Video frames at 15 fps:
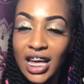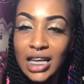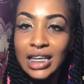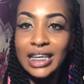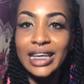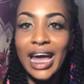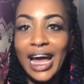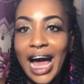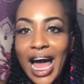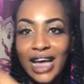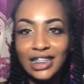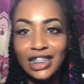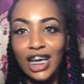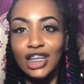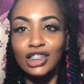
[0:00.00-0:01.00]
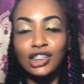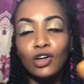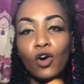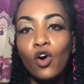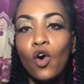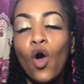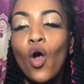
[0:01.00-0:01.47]
Yeah, guys.
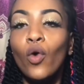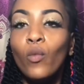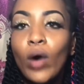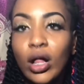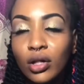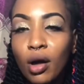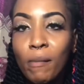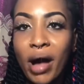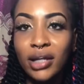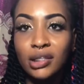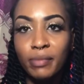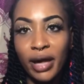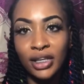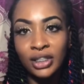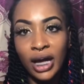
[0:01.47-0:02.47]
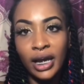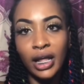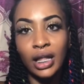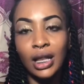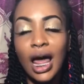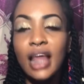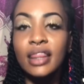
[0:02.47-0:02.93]
So, welcome back to my
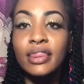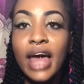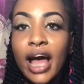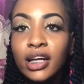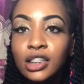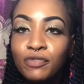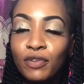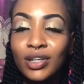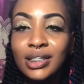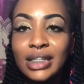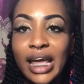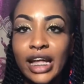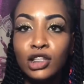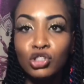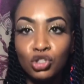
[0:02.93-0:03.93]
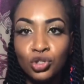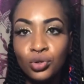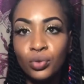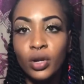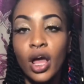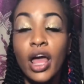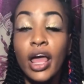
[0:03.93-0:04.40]
channel. Thanks for staying tuned.